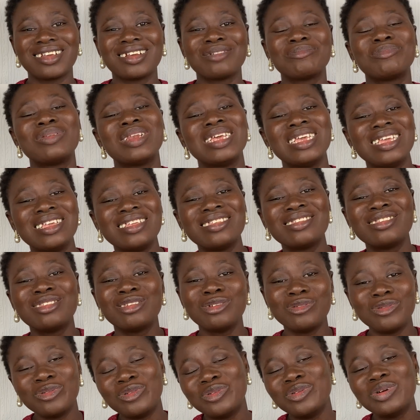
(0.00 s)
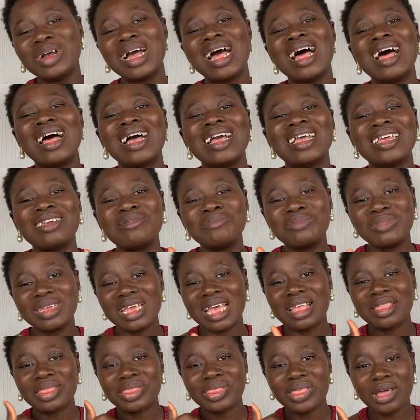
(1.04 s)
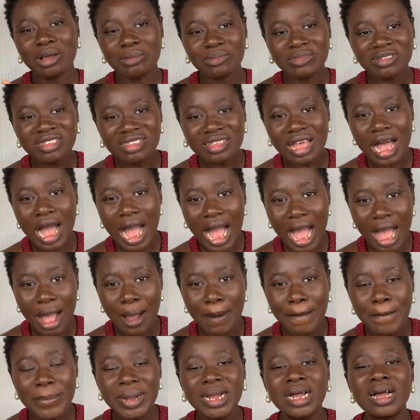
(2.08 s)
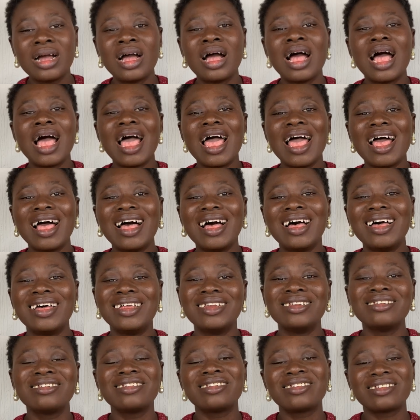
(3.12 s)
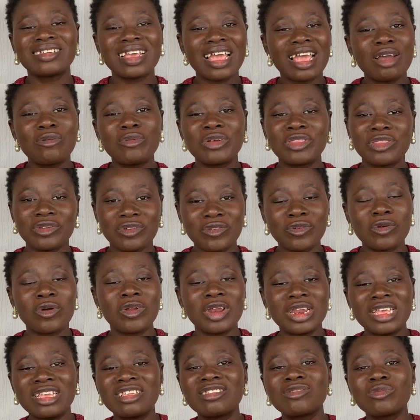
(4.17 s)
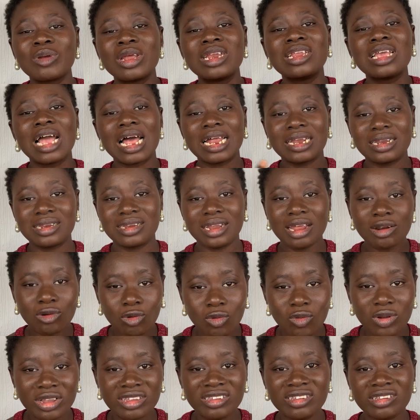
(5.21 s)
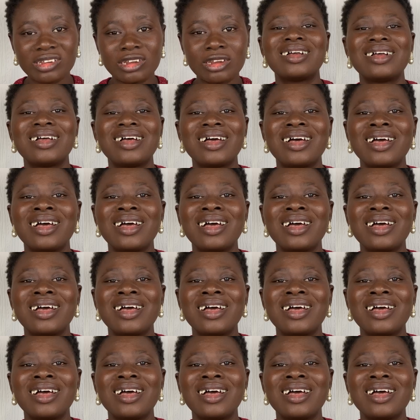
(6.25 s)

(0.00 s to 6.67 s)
please do give me a thumbs up and share with your colleagues when you are done watching.